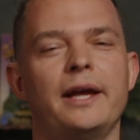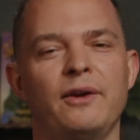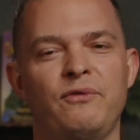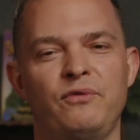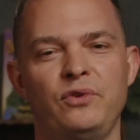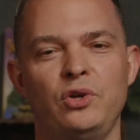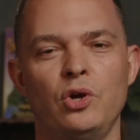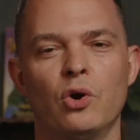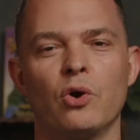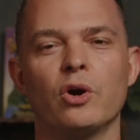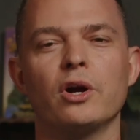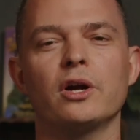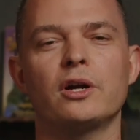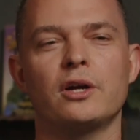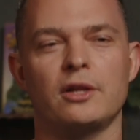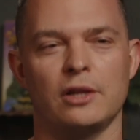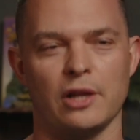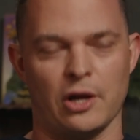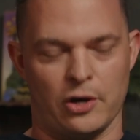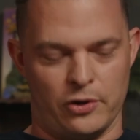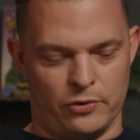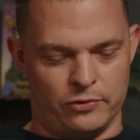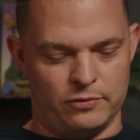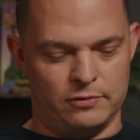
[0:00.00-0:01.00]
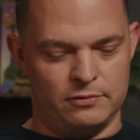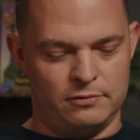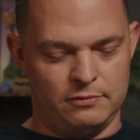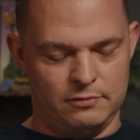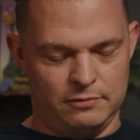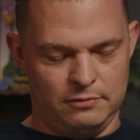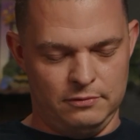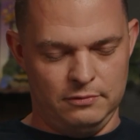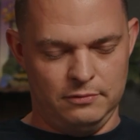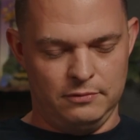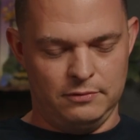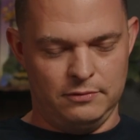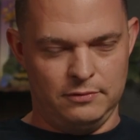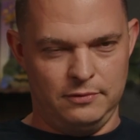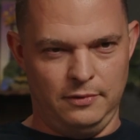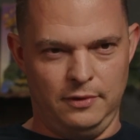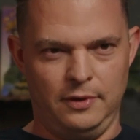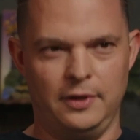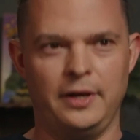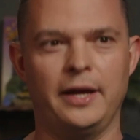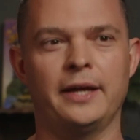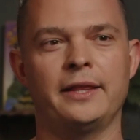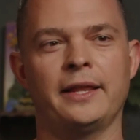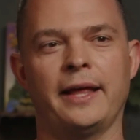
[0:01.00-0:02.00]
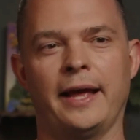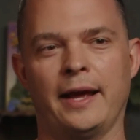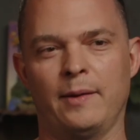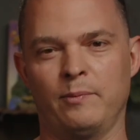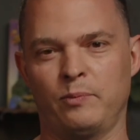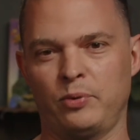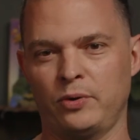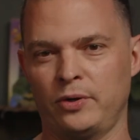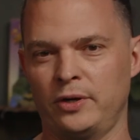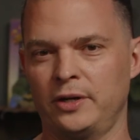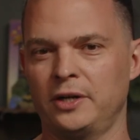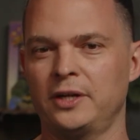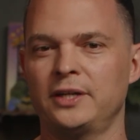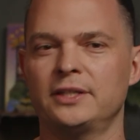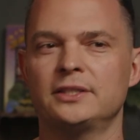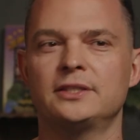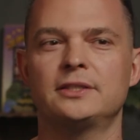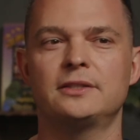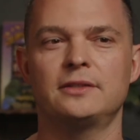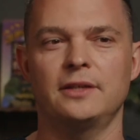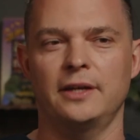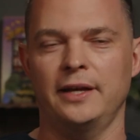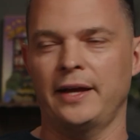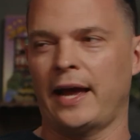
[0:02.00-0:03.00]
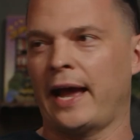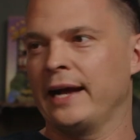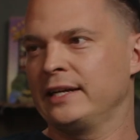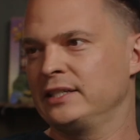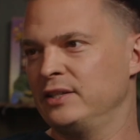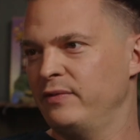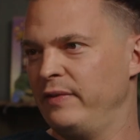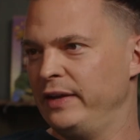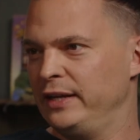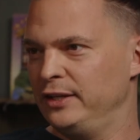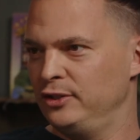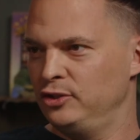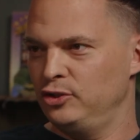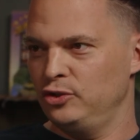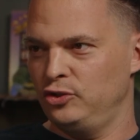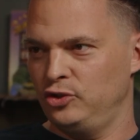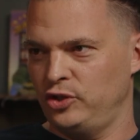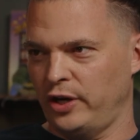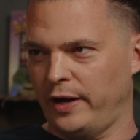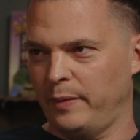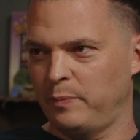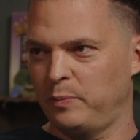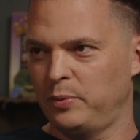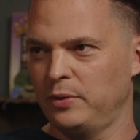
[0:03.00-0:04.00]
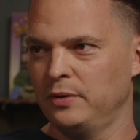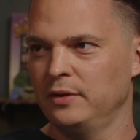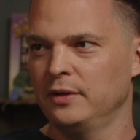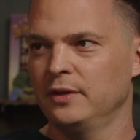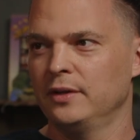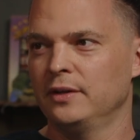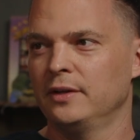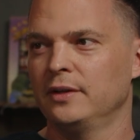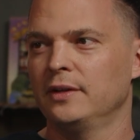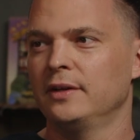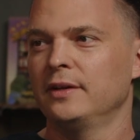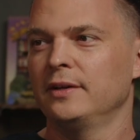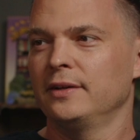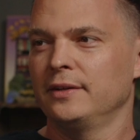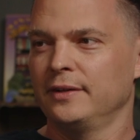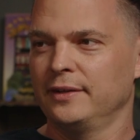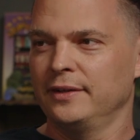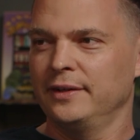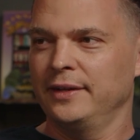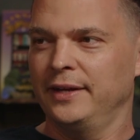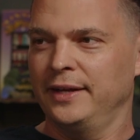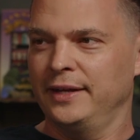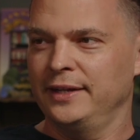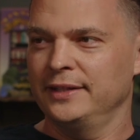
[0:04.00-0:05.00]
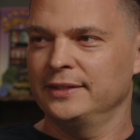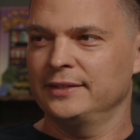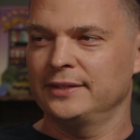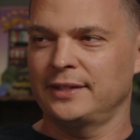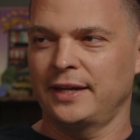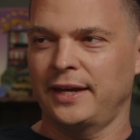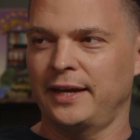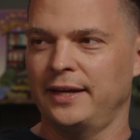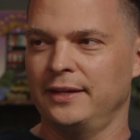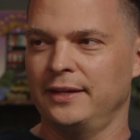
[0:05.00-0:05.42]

if you're a clone and the Emperor has activated your chip. Do it, mm. do it. And he's like,